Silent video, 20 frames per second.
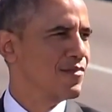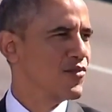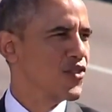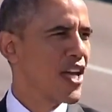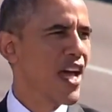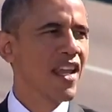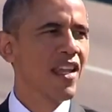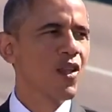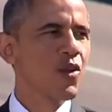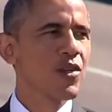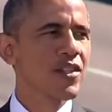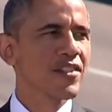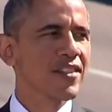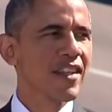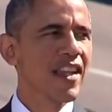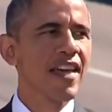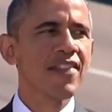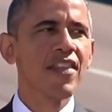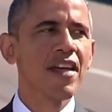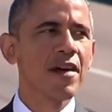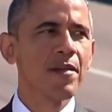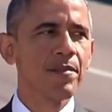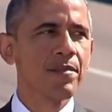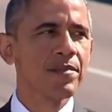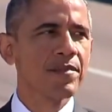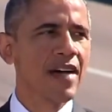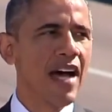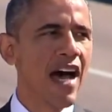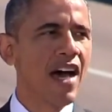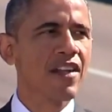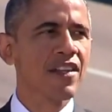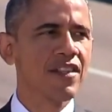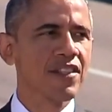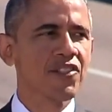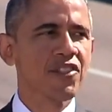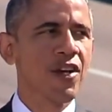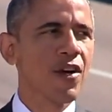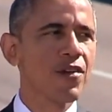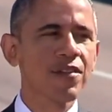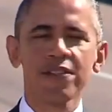John Lewis led them out of the
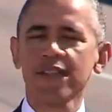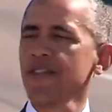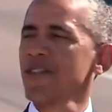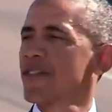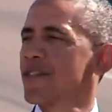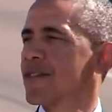church